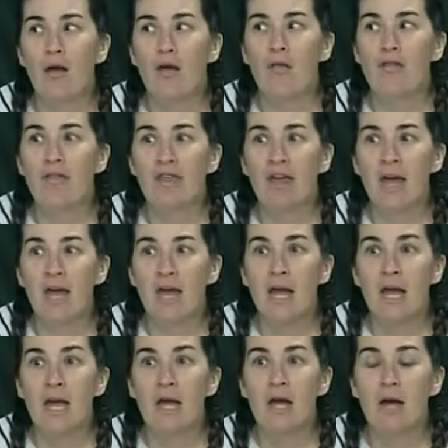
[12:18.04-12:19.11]

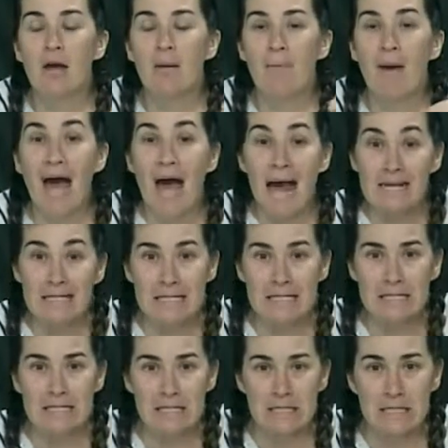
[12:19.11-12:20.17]
they
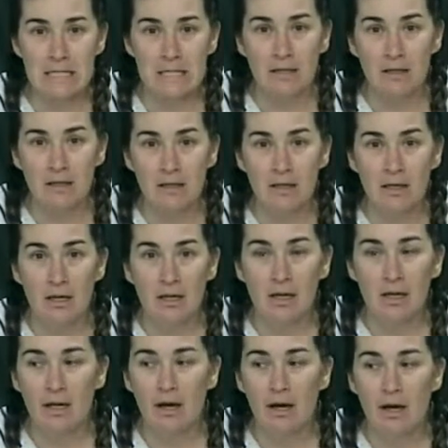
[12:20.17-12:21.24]
patented
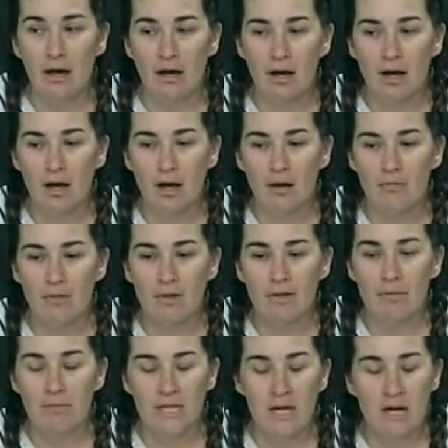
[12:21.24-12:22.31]

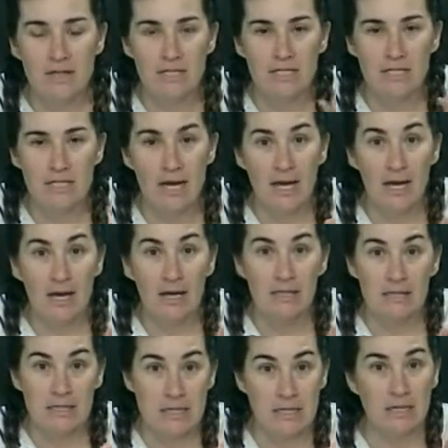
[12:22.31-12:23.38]
the
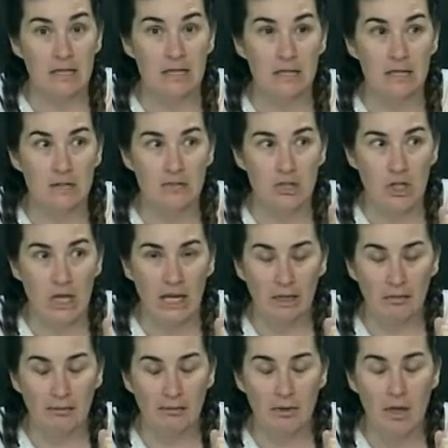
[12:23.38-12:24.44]
BRCA6
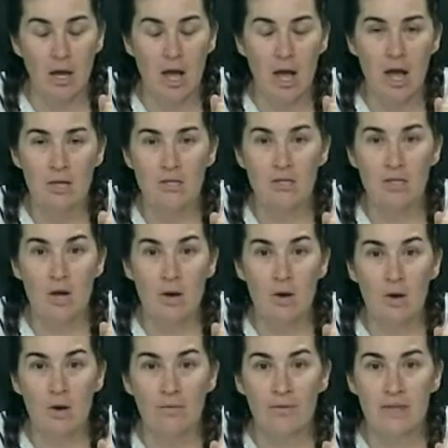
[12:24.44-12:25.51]
gene.
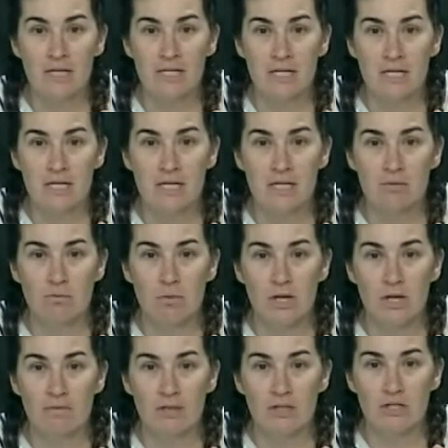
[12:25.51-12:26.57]
So this is
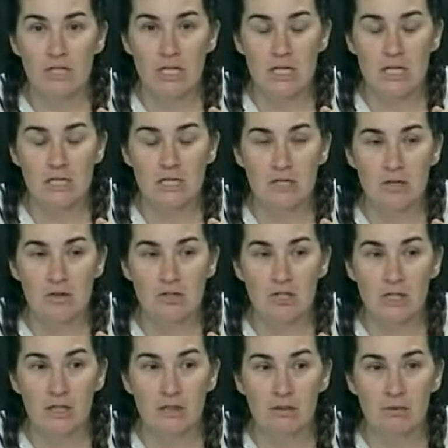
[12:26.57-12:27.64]
one of the genes
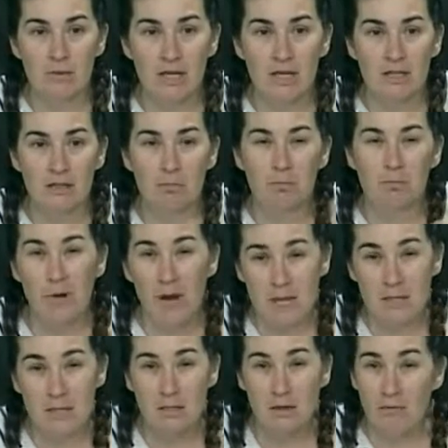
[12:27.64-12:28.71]
associated with
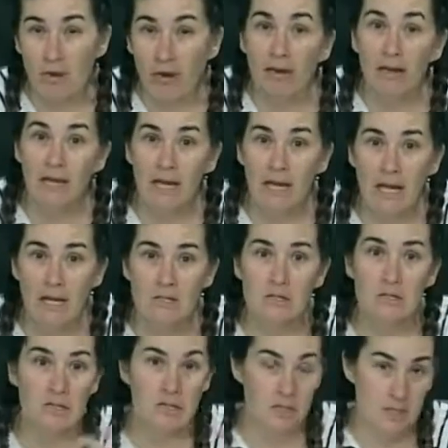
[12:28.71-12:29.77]
breast and ovarian
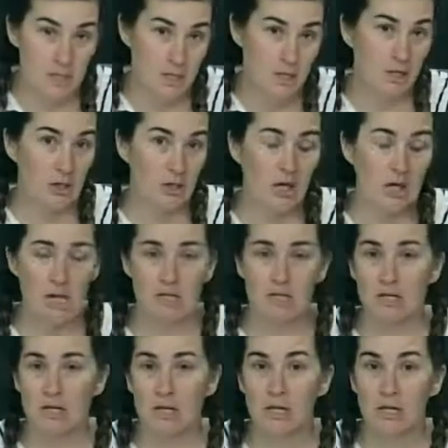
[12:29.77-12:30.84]
cancer, testicular
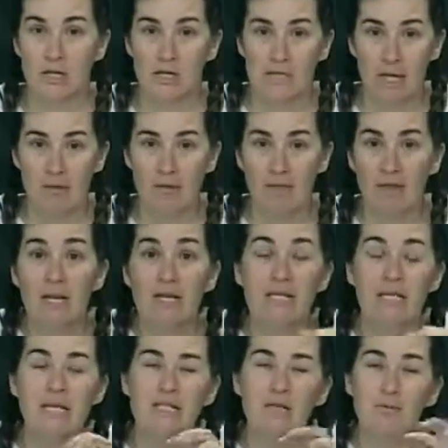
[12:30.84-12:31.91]
cancer, these type of things.
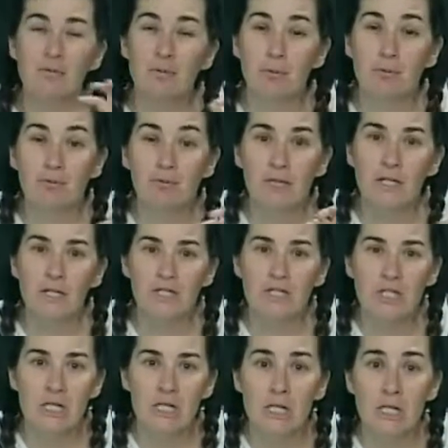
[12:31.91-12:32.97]
It's a proofreading
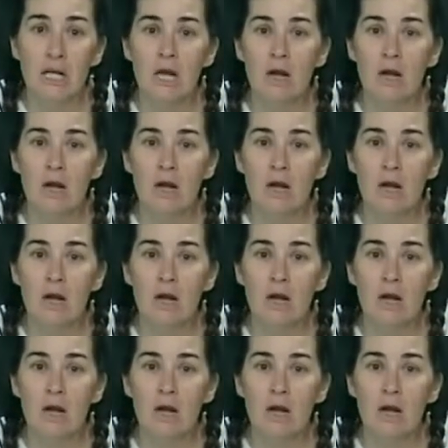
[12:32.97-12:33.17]
gene,